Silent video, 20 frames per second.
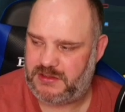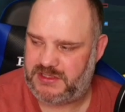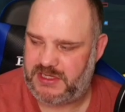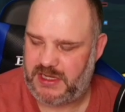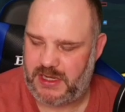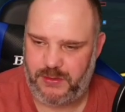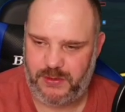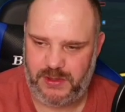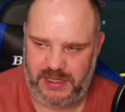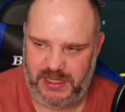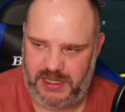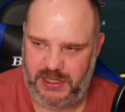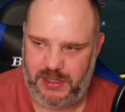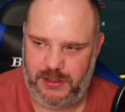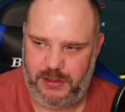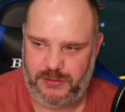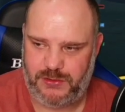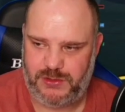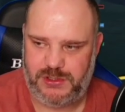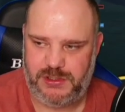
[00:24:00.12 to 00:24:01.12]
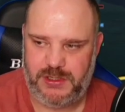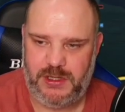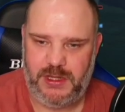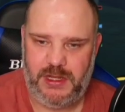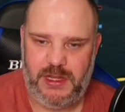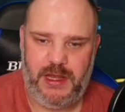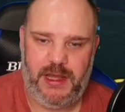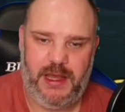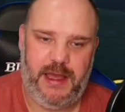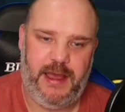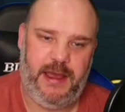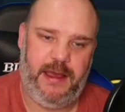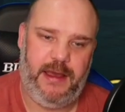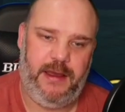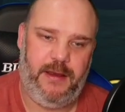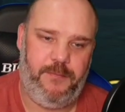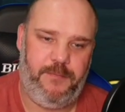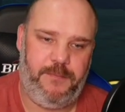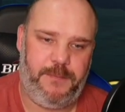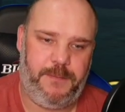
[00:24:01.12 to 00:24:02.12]
totally huge.
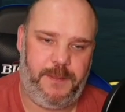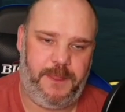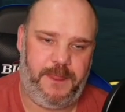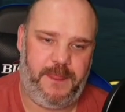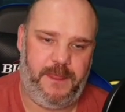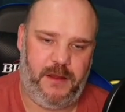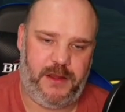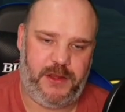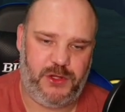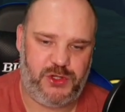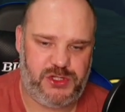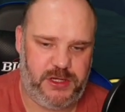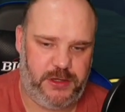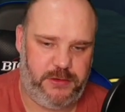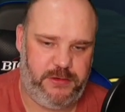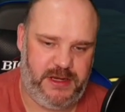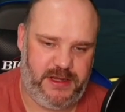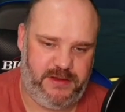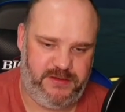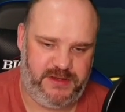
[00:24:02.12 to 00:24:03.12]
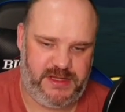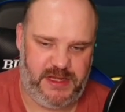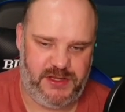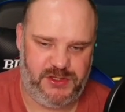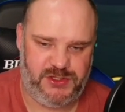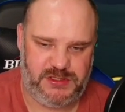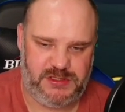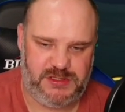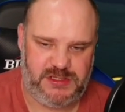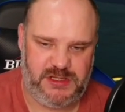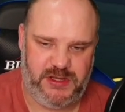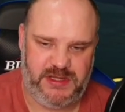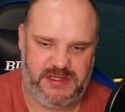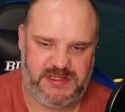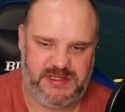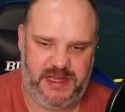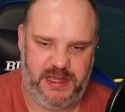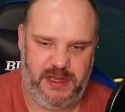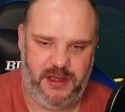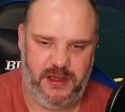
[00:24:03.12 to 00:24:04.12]
I could show her in other dungeons, like I
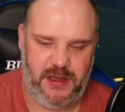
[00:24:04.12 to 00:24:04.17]
say.